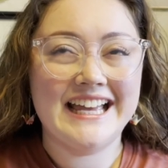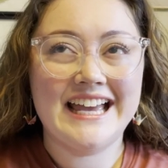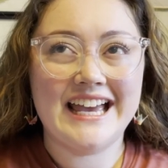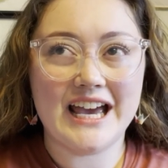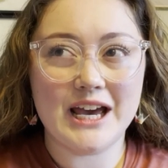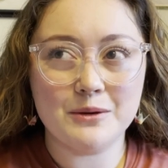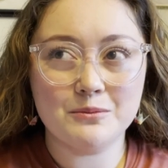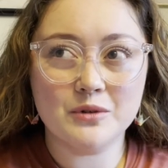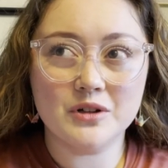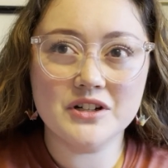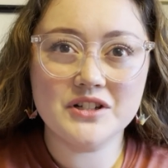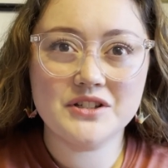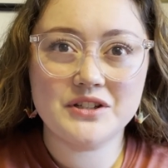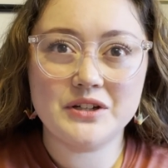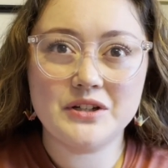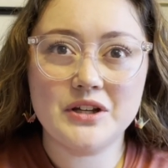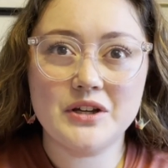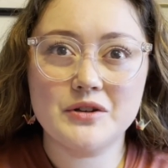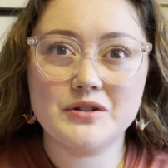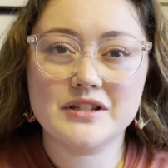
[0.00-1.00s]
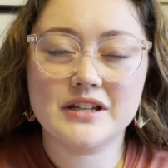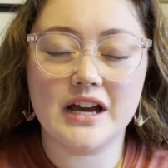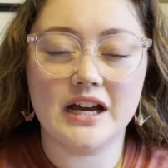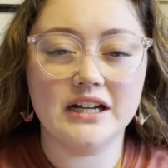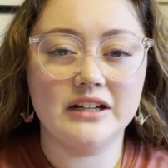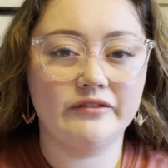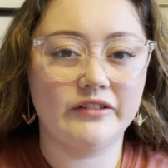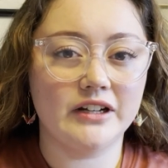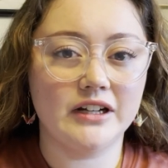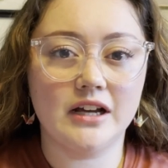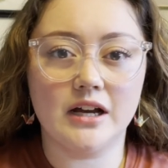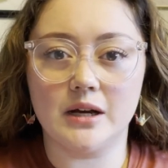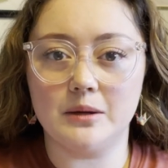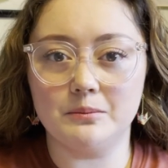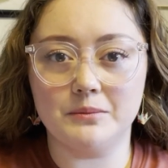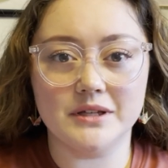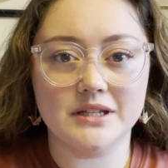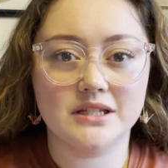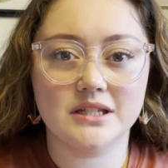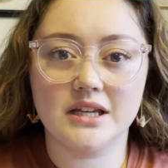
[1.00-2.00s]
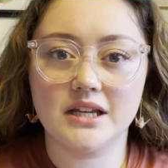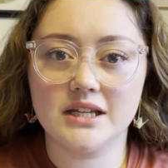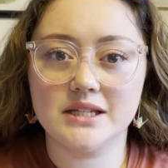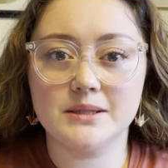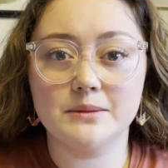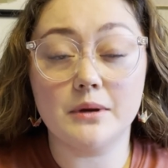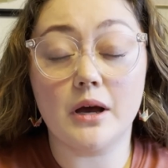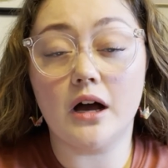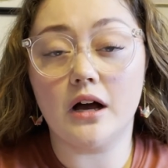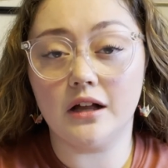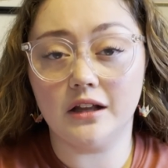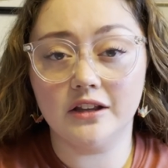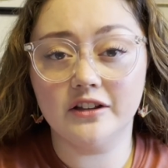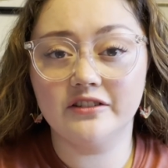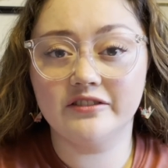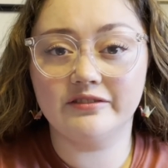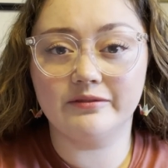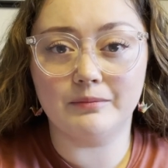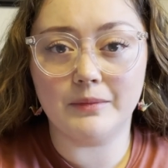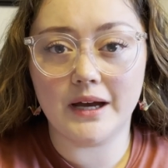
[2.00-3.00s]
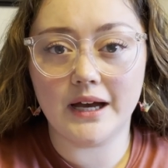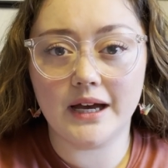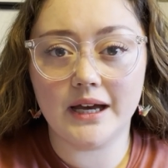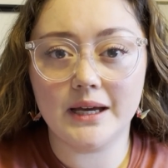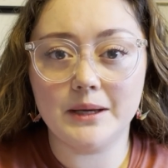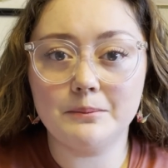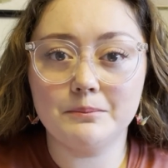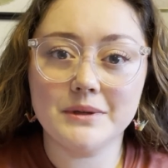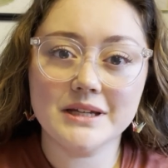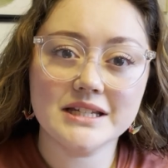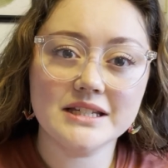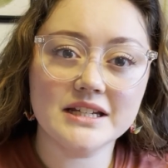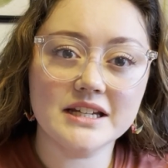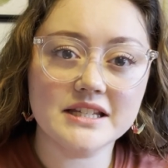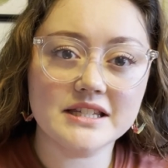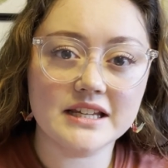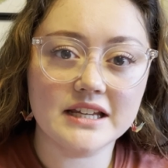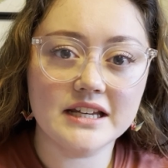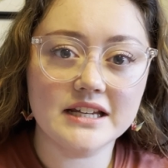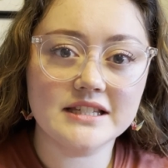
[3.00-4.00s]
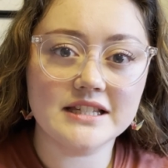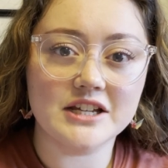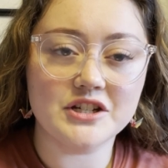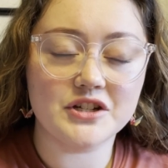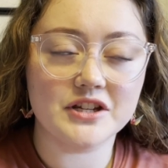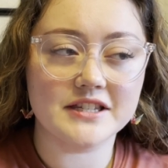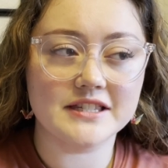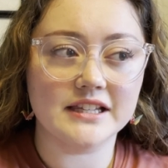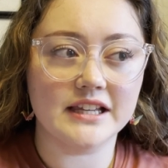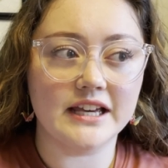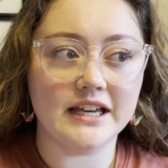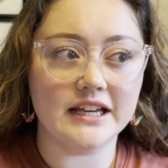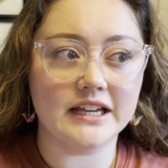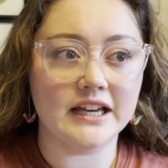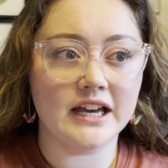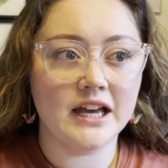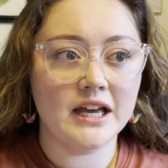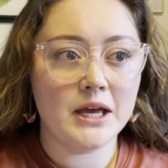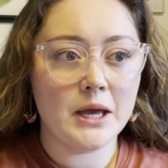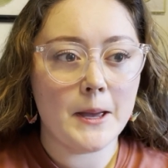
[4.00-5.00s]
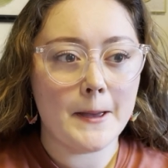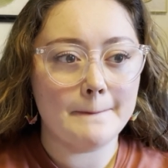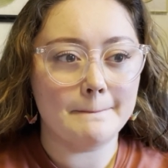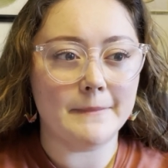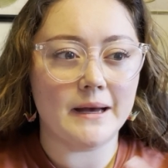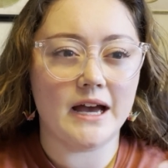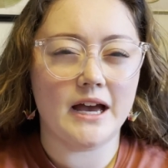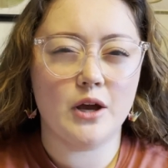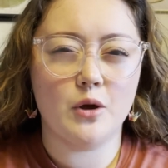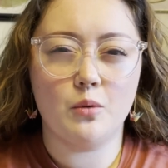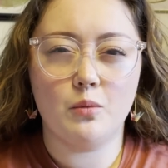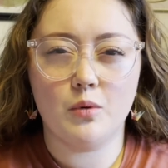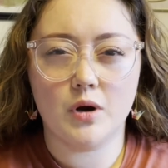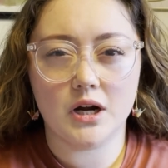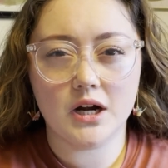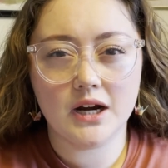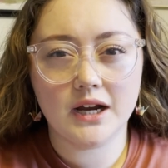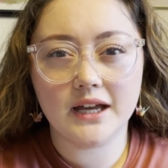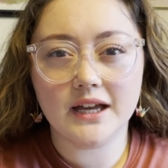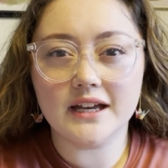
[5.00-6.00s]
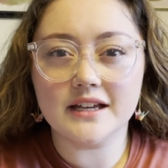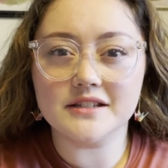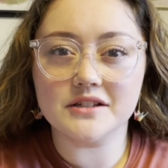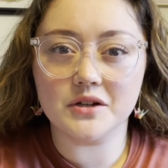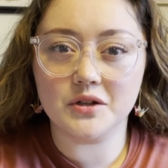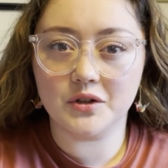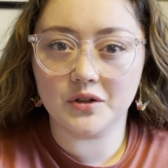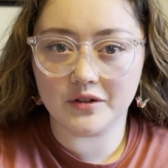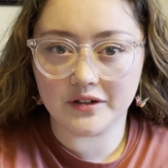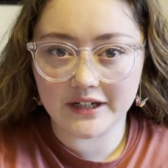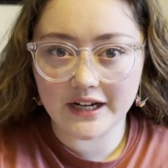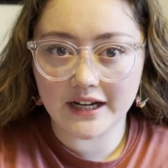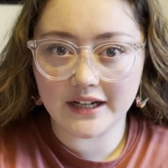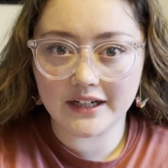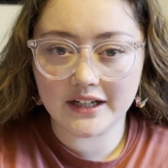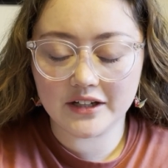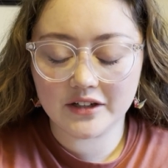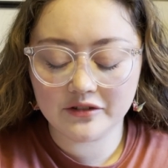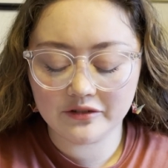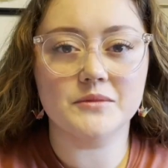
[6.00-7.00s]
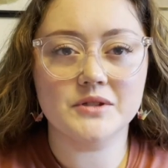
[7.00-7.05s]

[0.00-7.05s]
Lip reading: And More Studios kind of encompasses all of my businesses and just my work as a creative.